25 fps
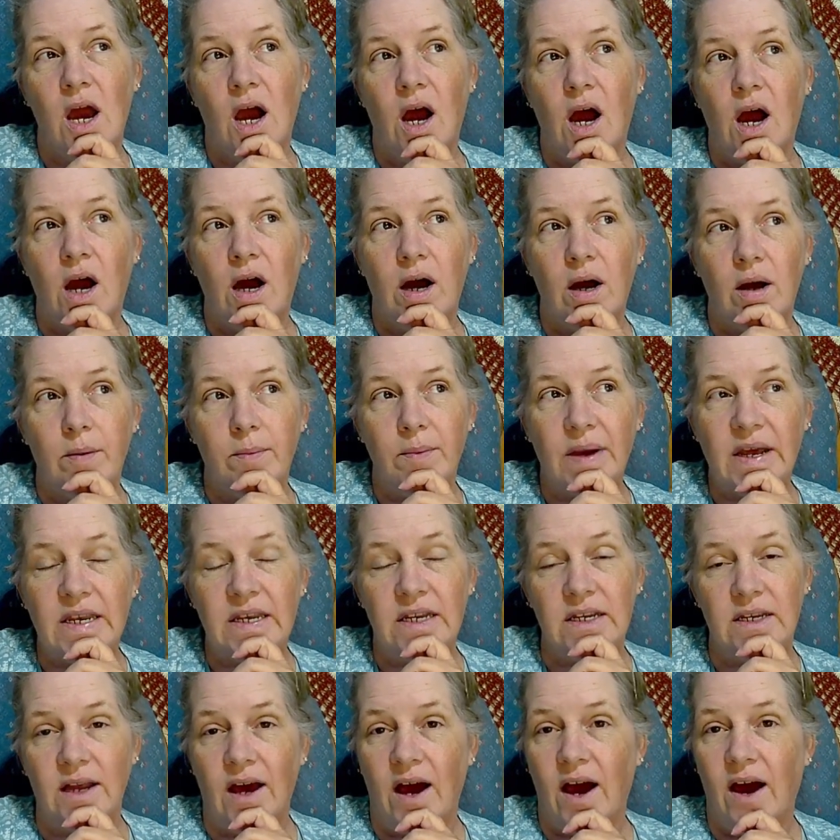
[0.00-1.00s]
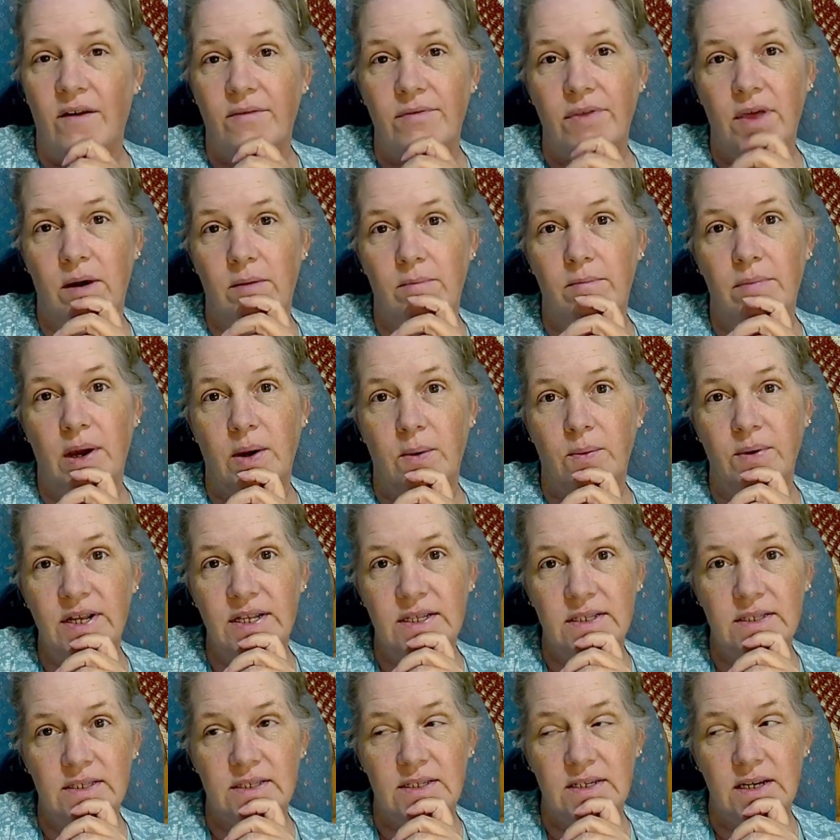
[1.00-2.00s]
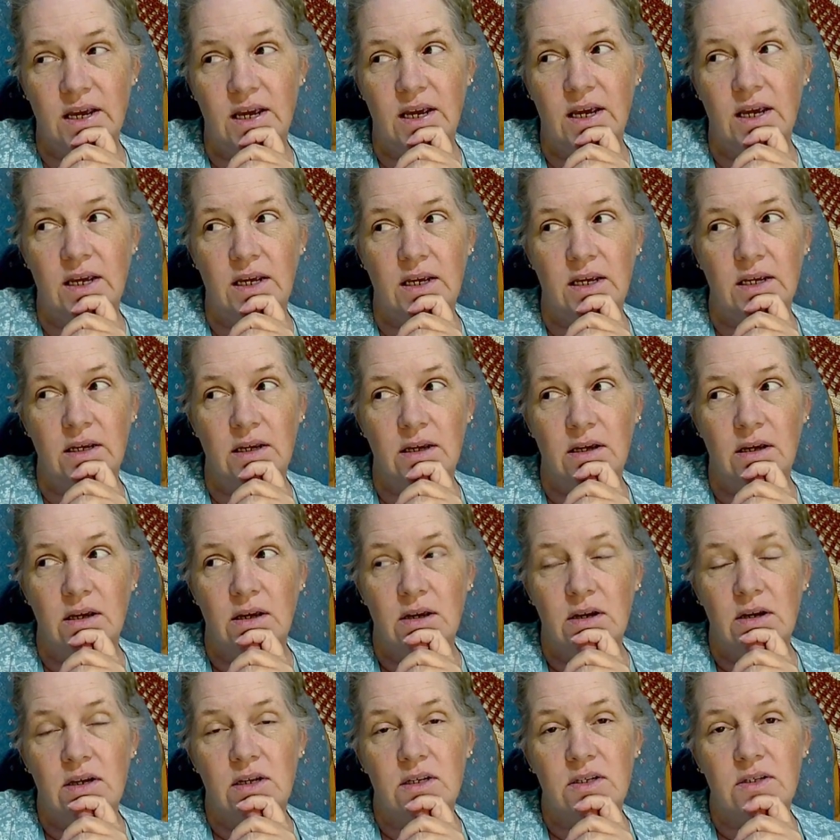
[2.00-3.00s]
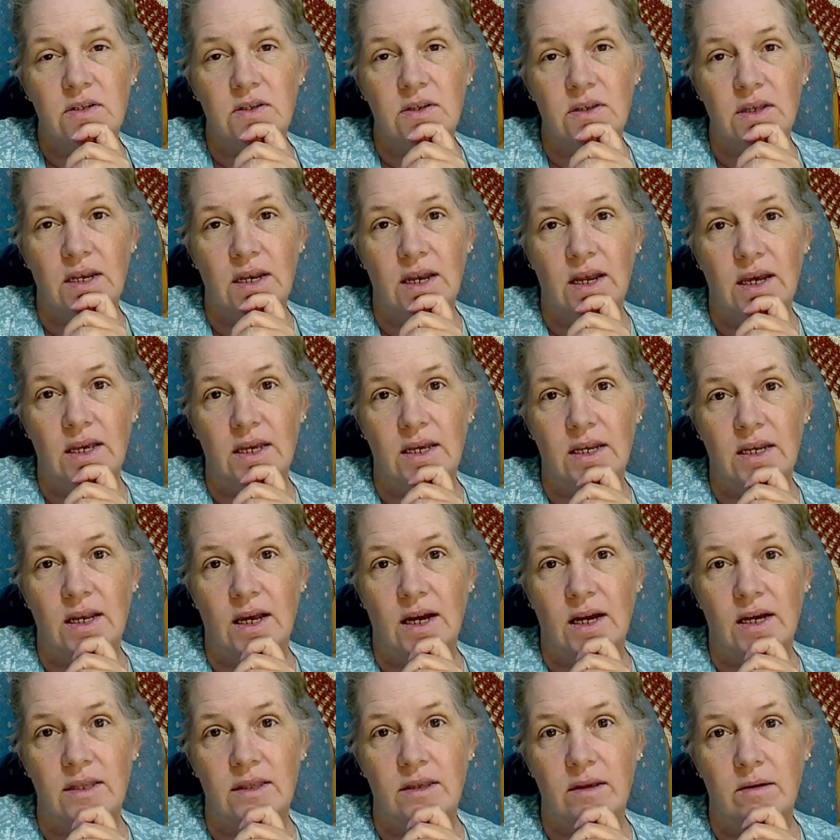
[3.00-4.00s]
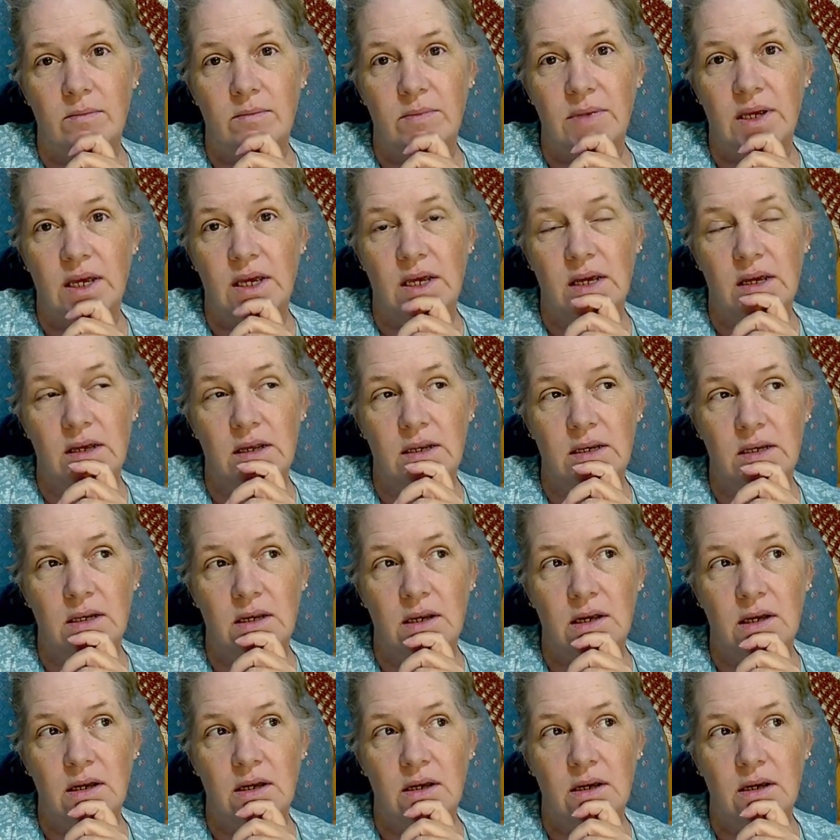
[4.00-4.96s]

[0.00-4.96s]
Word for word: um, I need to have them by Wednesday so that I can add them in.